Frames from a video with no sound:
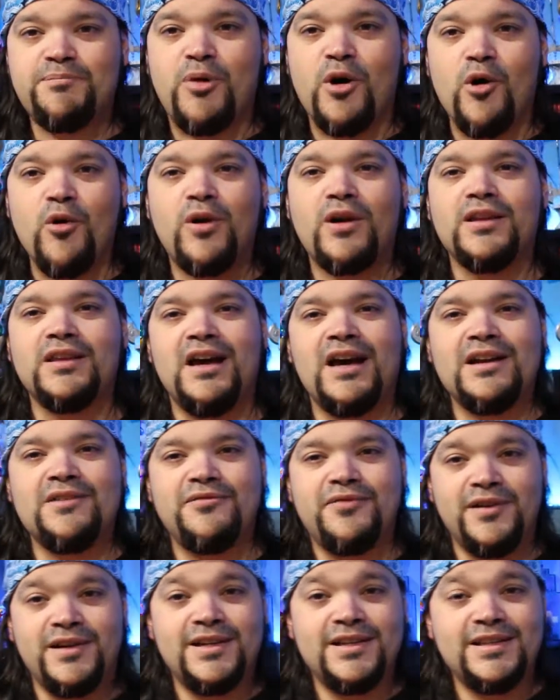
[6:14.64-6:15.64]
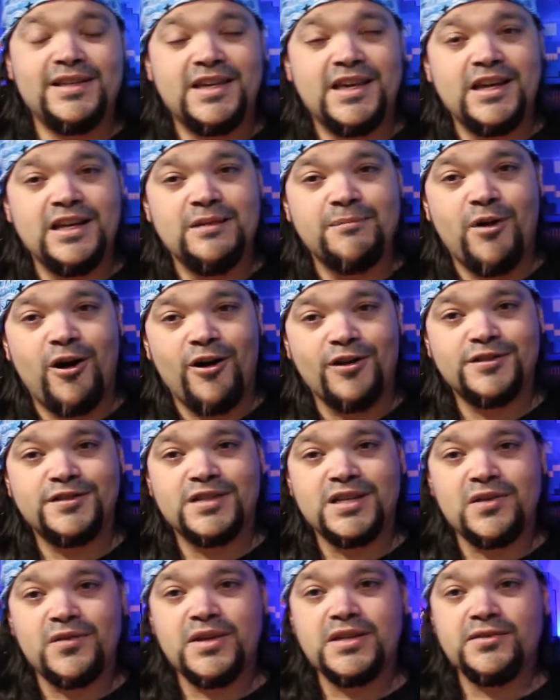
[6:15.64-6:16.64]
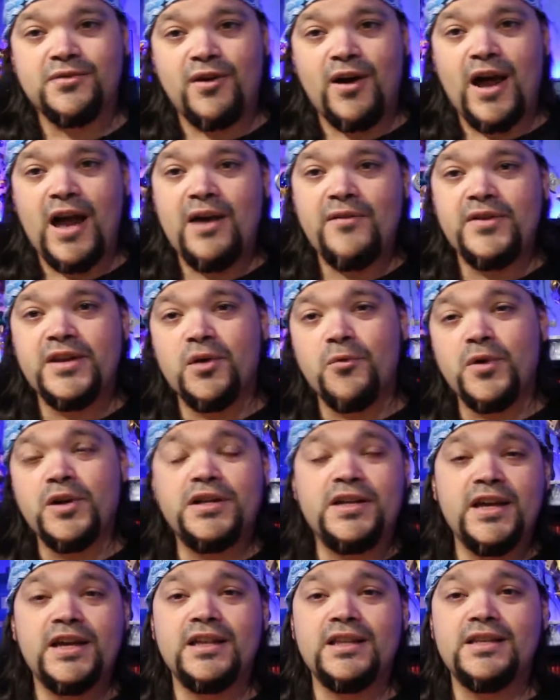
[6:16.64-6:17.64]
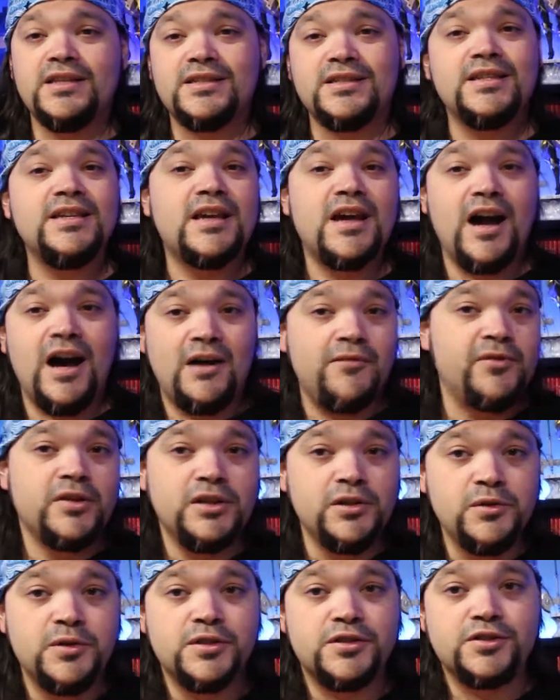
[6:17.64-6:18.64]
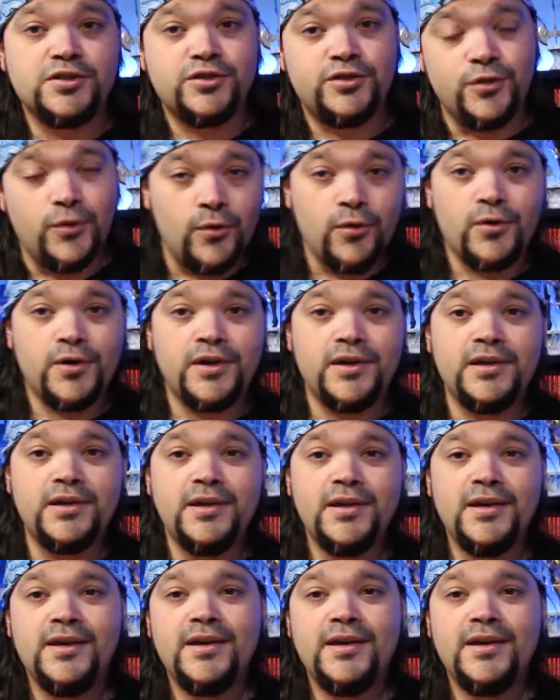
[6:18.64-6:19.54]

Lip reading: poke a lot of fun at the Kingdom Hearts series for having a ridiculously convoluted story.